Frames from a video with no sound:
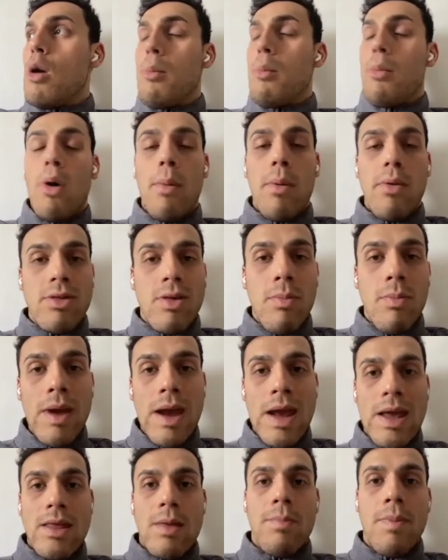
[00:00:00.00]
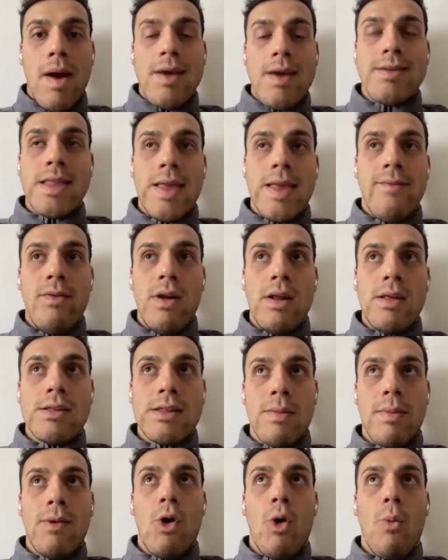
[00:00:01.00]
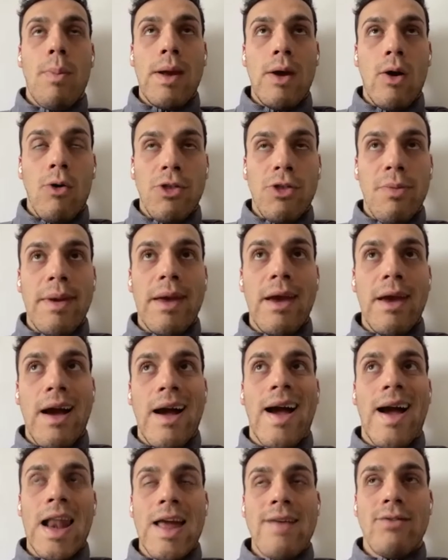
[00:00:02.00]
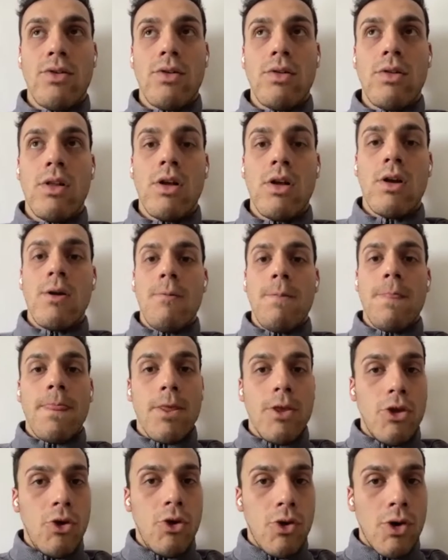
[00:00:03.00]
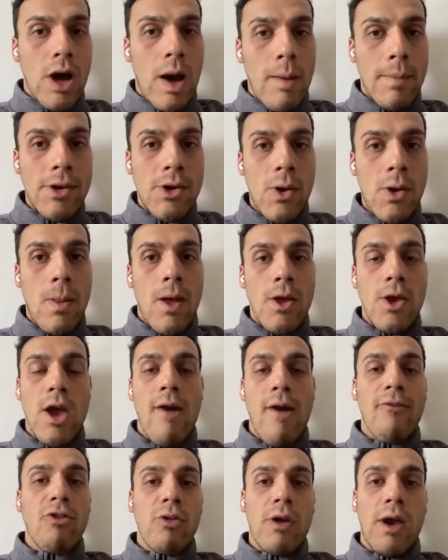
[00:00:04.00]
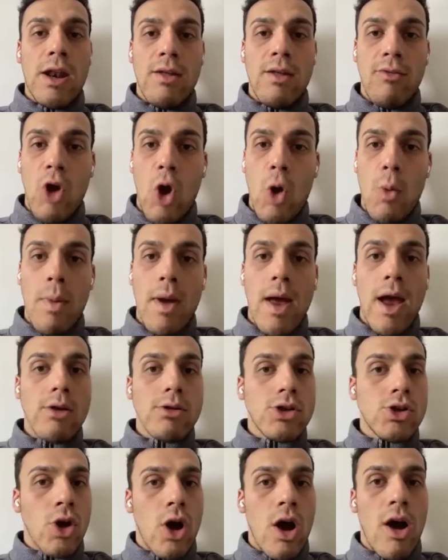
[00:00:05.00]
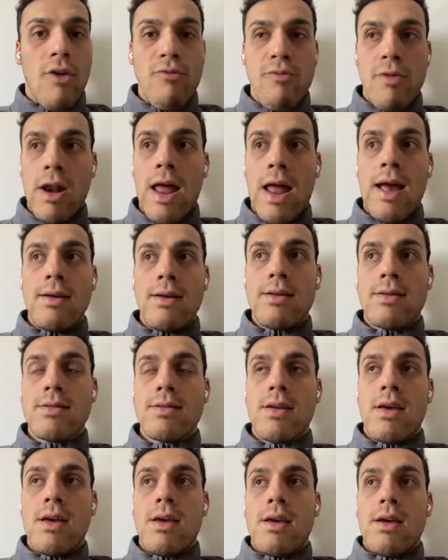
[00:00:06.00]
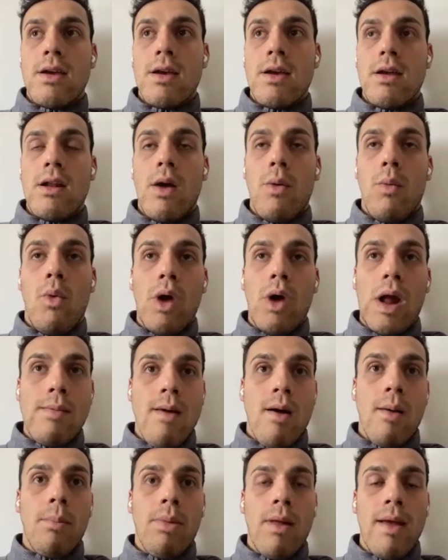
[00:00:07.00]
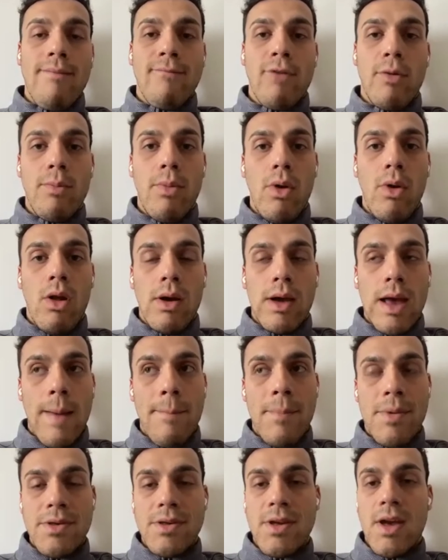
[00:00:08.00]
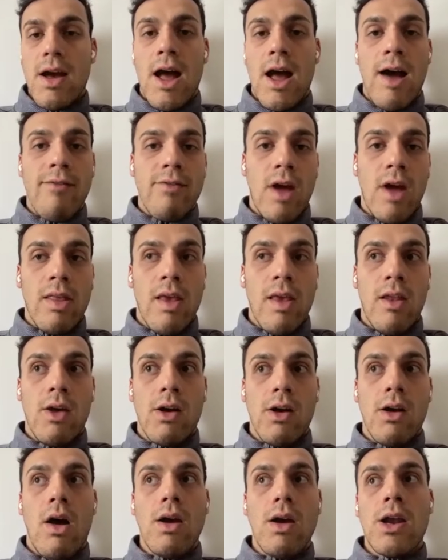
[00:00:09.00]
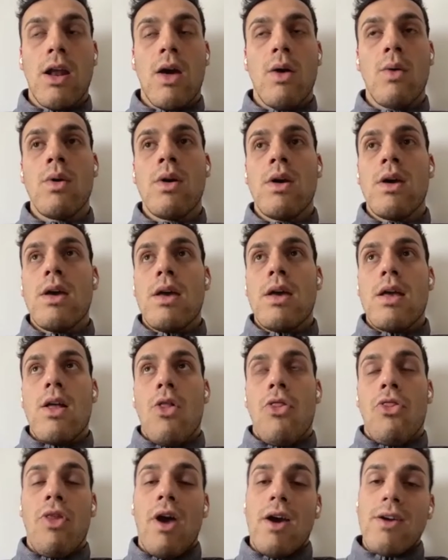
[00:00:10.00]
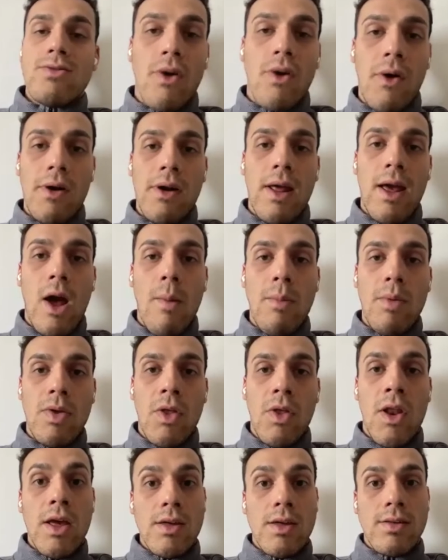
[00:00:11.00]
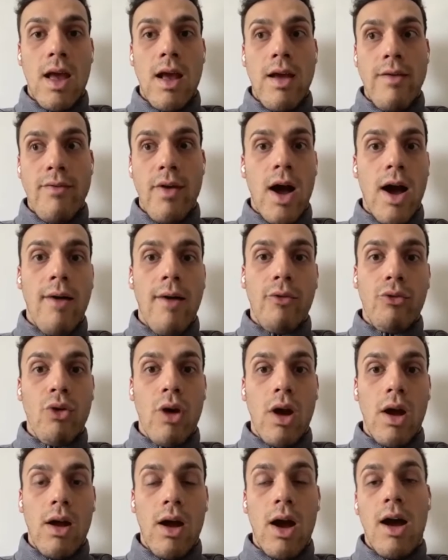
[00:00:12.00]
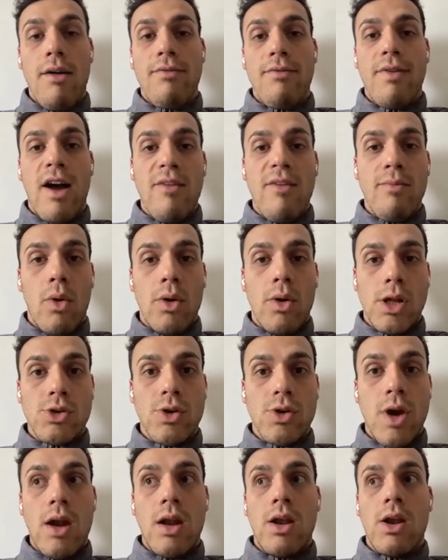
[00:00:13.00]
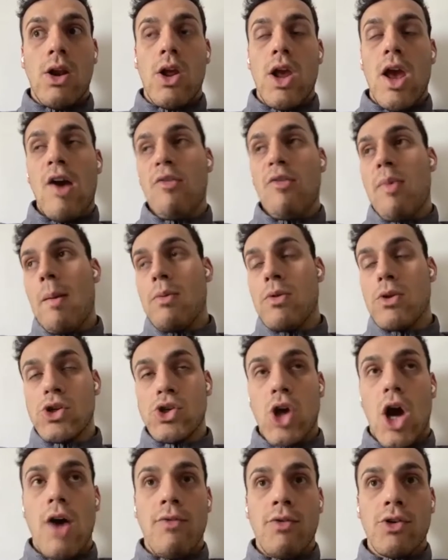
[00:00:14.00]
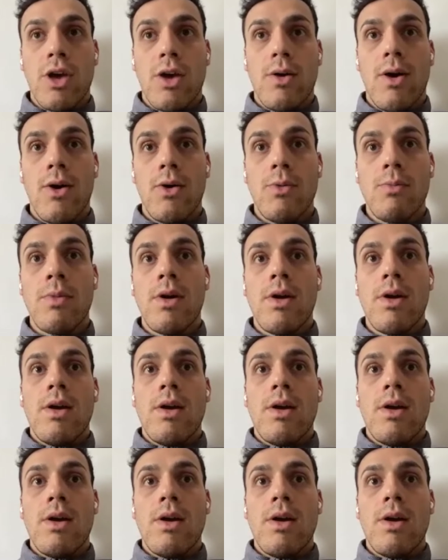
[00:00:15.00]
but to be at the best level in something or to be at a high level, you can't be doing that. You have to kind of go back, shut off, relax. Walking around playing football on campus at half 9, 10 o'clock. That's not going to help you the next day for half 5 morning training. You have to be able to shut off and go home.